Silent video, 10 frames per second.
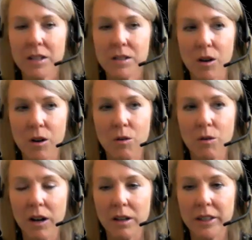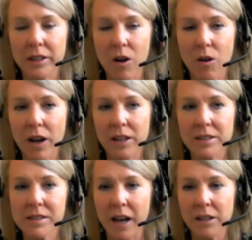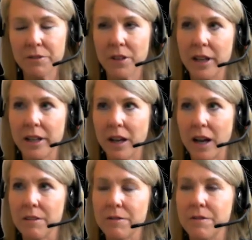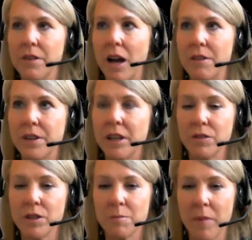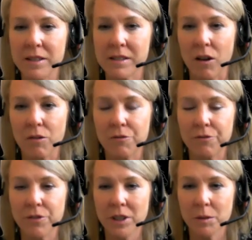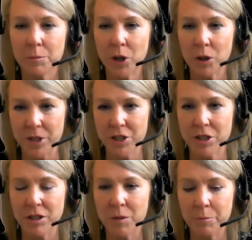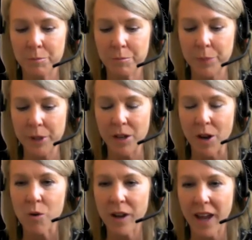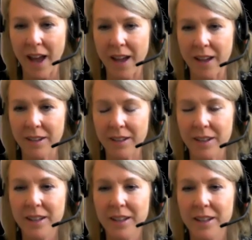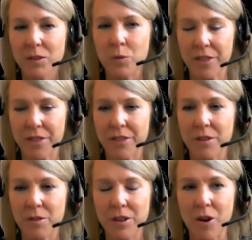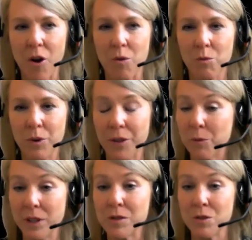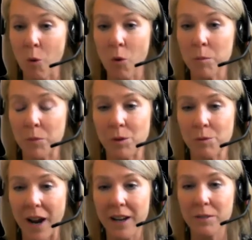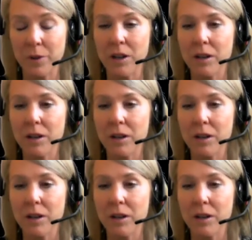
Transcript: So, it's kind of like I've given myself permission to be okay with, with what's normal, right?